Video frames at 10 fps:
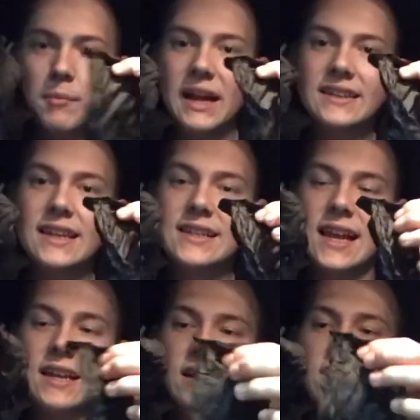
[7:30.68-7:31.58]
Black
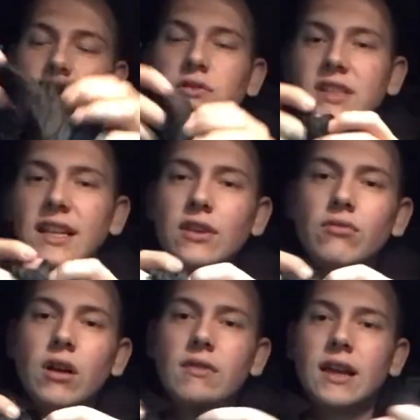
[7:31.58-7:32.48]
detailing gloves. So obviously you
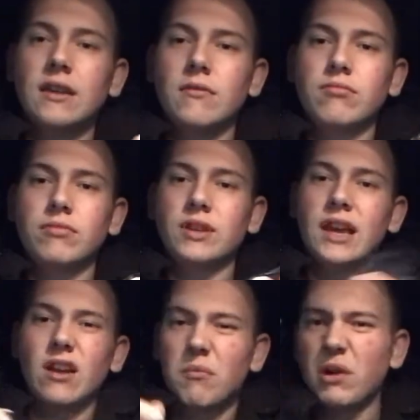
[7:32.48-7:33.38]
know that you can
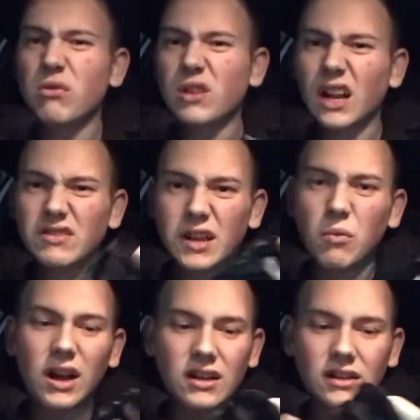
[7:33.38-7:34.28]
get like blue gloves, get
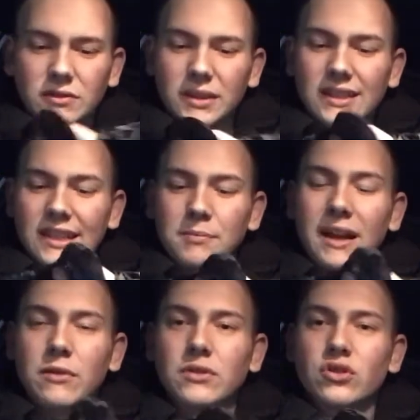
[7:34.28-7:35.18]
white gloves, but these
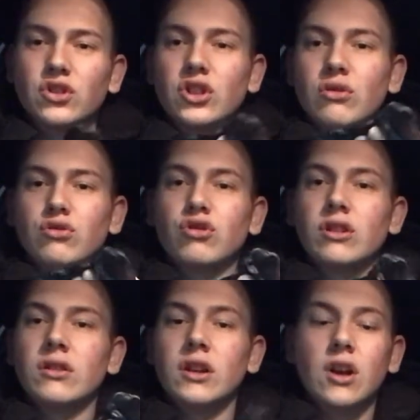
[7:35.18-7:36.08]
black ones are so
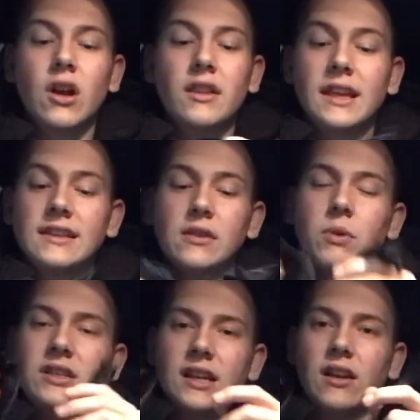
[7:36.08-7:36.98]
strong. These are the
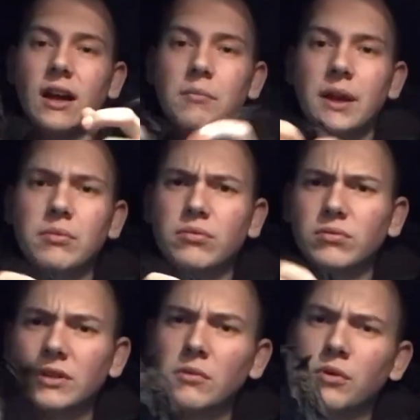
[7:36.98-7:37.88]
ones that like people,
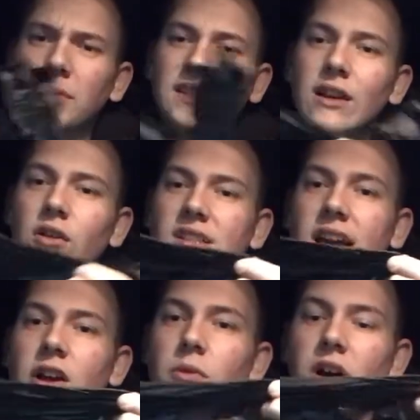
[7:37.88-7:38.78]
you probably see a lot of
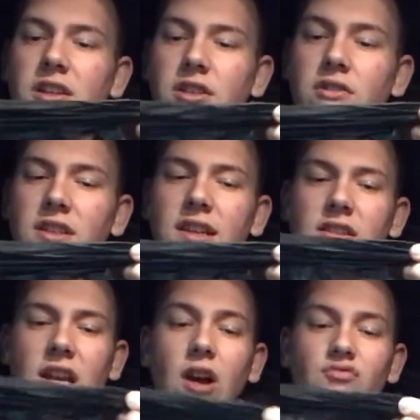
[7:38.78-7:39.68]
tattoo artists use these
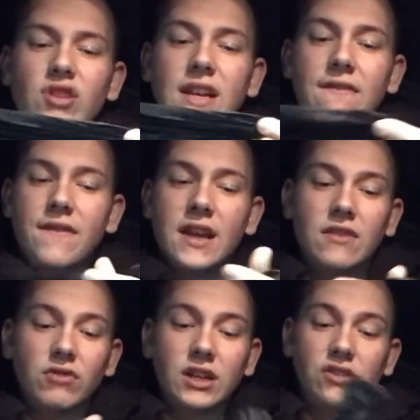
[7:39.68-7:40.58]
because they are really thick,
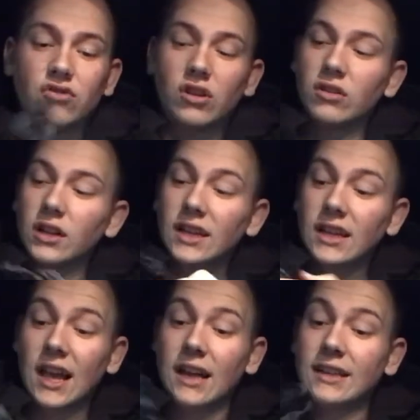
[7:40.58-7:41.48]
really strong,
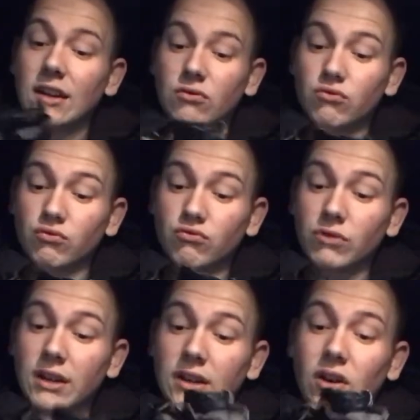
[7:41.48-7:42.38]
and they're
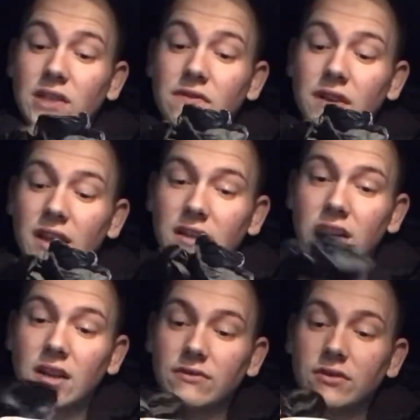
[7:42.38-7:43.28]
really nice fitted
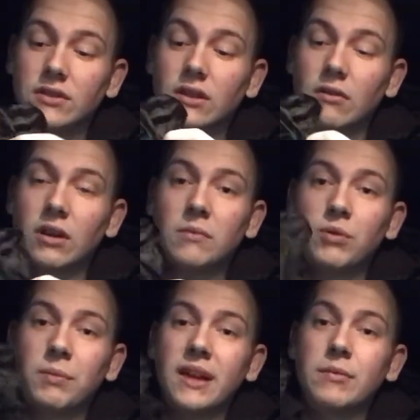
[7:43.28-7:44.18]
gloves. I'm going to
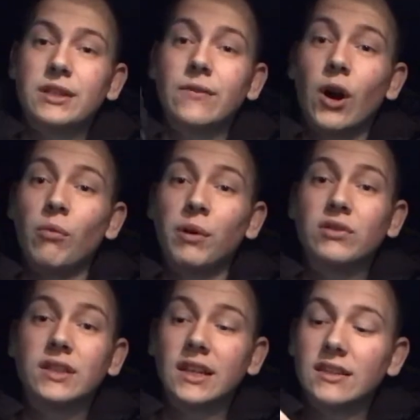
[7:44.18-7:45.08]
probably get myself a whole
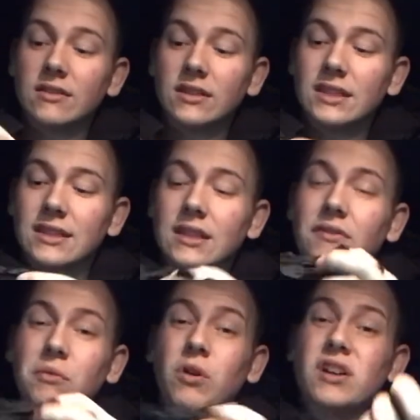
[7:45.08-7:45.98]
box of these because there's
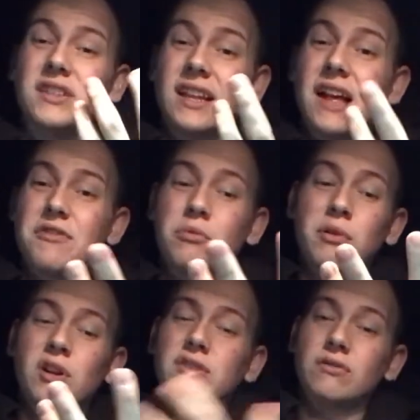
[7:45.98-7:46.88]
nothing worse than having it all
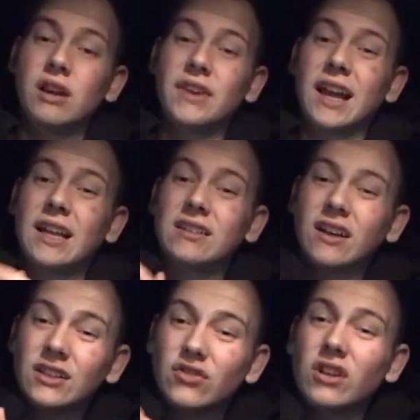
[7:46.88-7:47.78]
polished all over your hand.
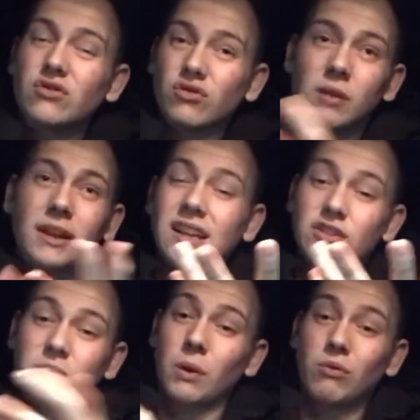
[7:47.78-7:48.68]
Like you try and scrub it, it
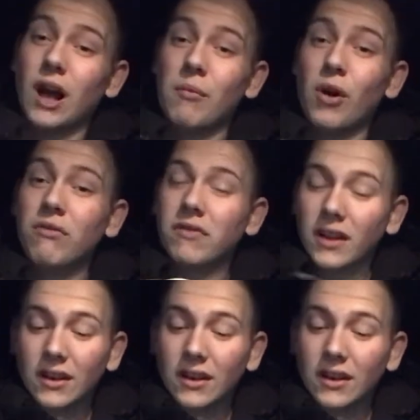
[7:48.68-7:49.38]
just won't come off